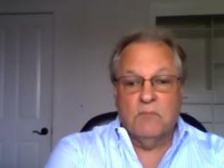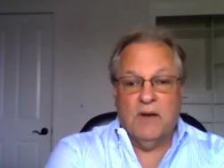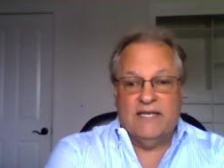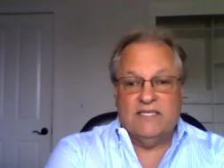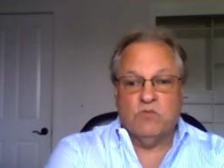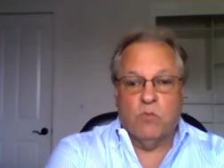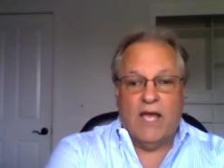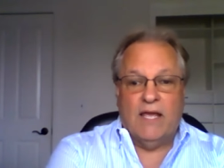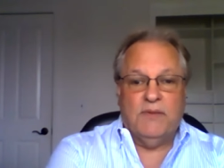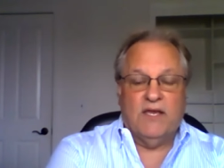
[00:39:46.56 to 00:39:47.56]
but it's
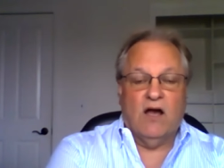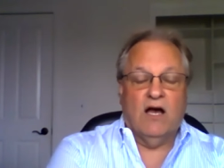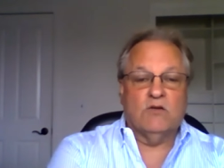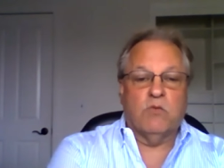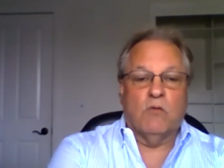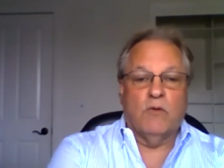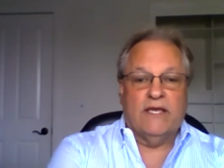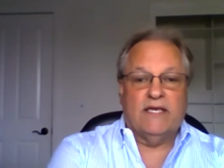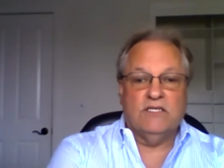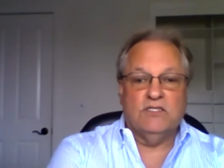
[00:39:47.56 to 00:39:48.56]
way beyond what
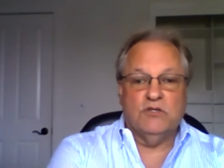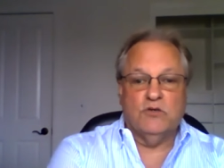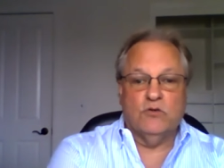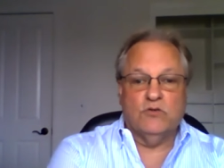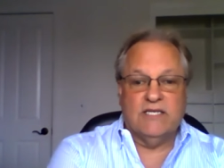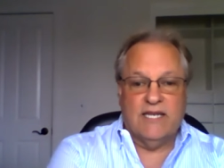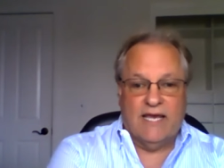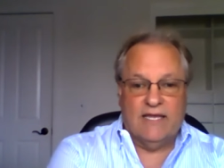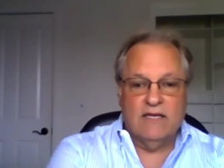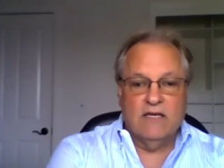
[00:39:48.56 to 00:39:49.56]
we can do
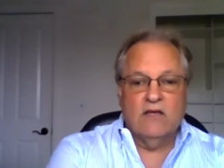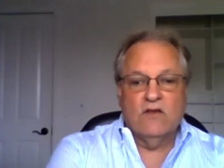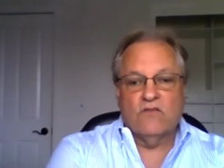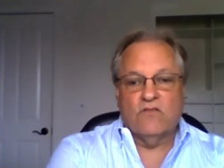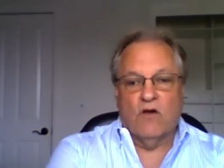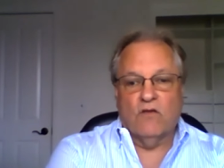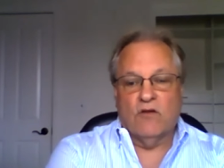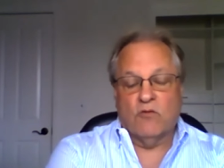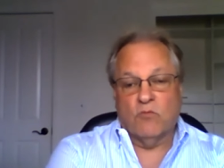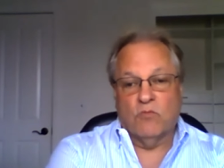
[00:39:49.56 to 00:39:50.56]
today so
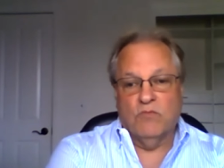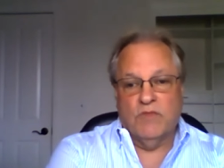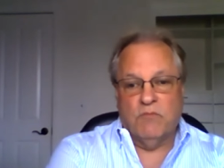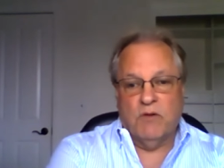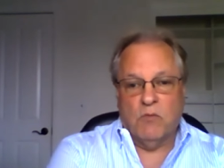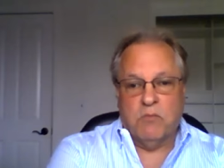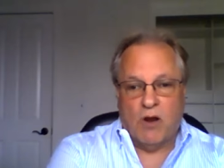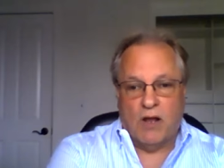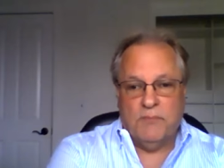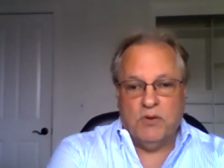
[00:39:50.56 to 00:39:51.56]
there we will
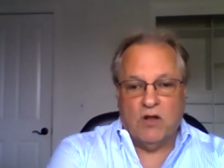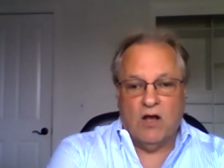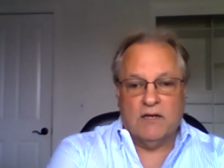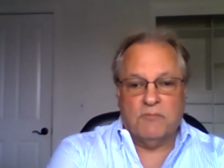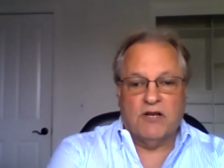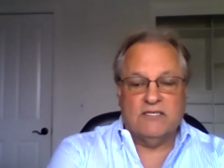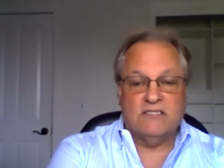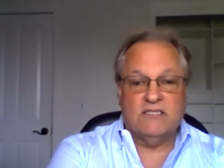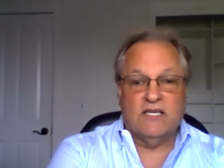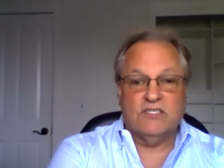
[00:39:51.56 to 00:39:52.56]
probably put on a
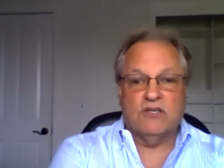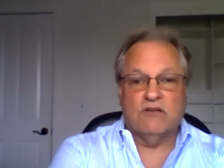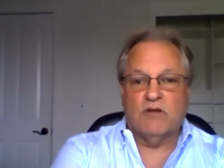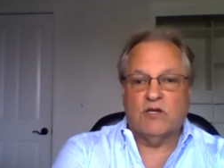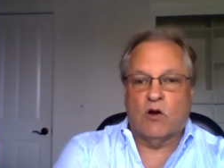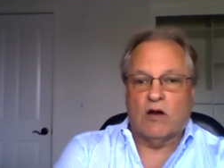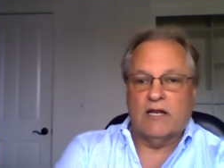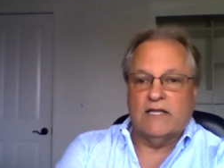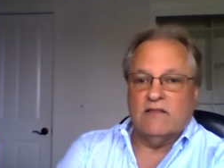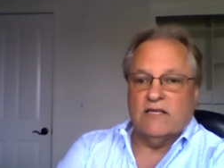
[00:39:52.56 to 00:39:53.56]
presentation
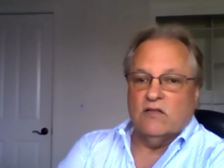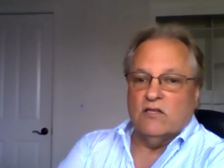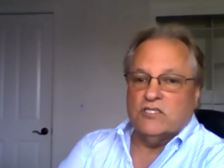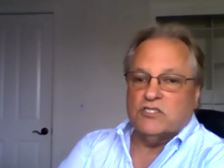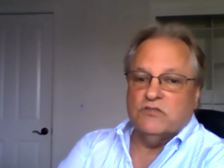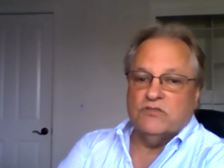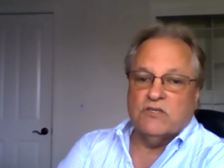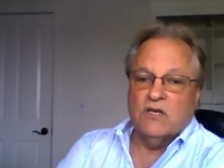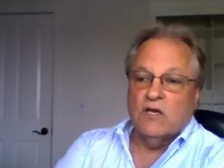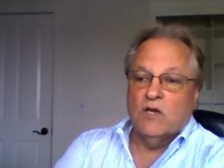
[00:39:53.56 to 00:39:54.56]
regarding legal issues
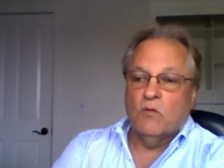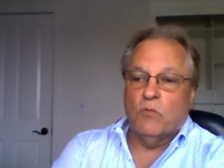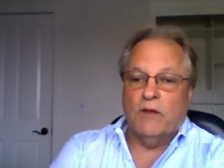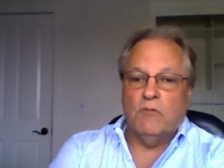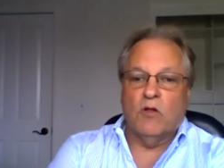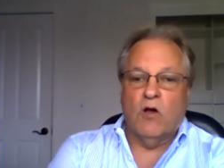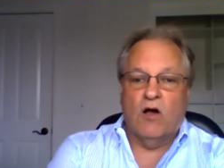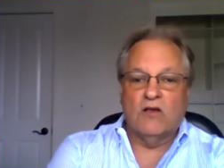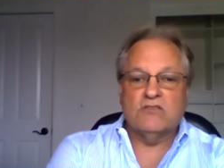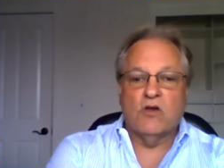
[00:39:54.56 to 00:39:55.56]
we will
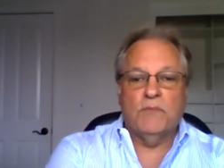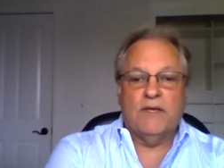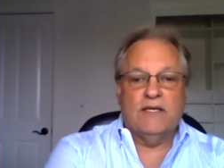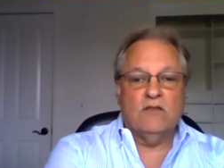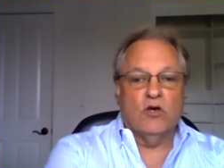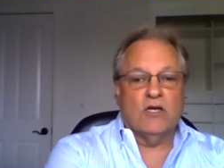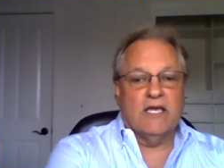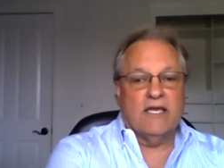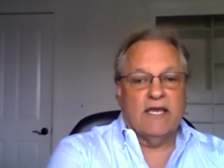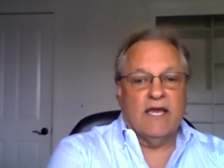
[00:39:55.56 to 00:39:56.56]
also be
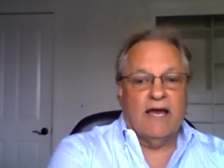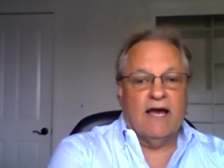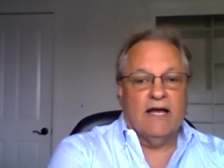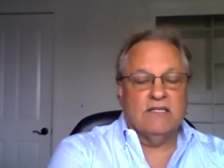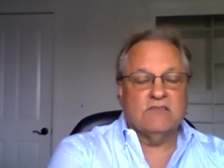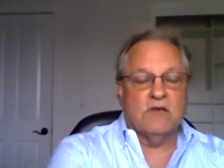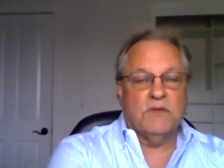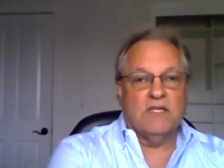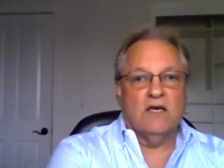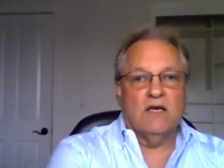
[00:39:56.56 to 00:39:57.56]
looking at some
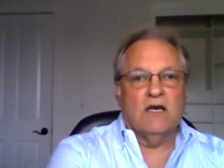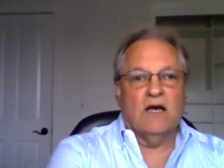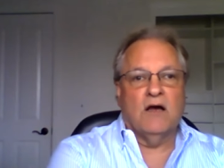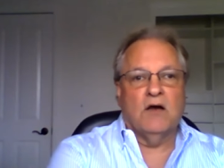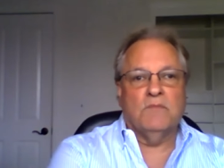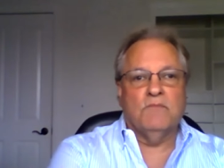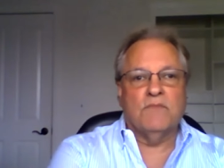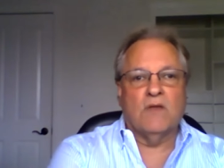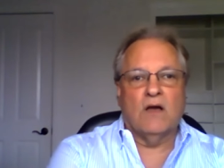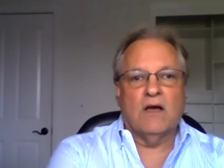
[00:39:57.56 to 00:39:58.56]
of the um,
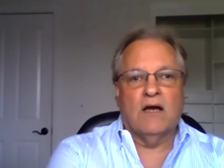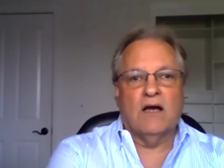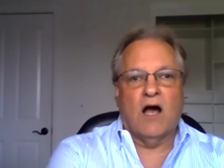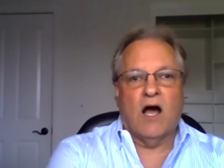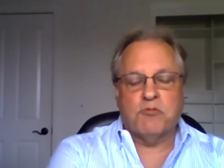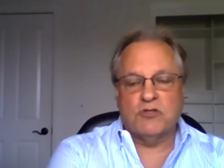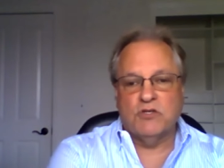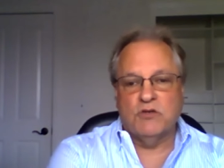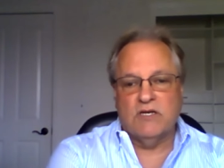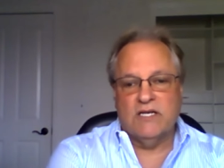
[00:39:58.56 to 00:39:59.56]
uh,
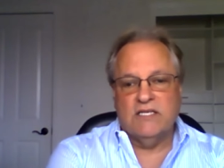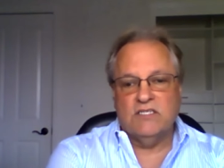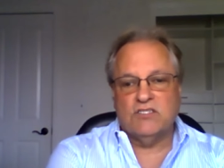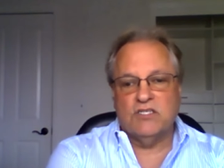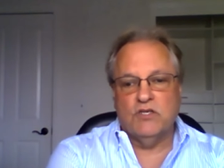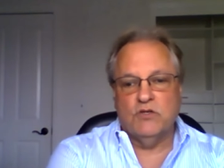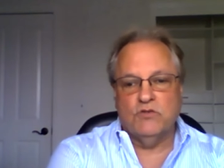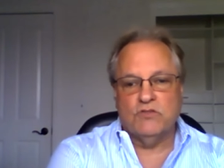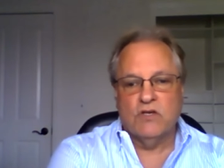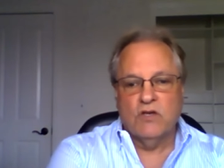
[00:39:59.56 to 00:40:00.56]
opportunities to
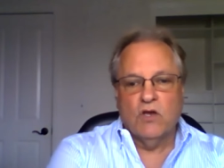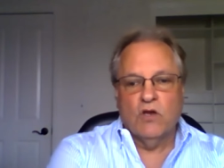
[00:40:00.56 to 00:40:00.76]
use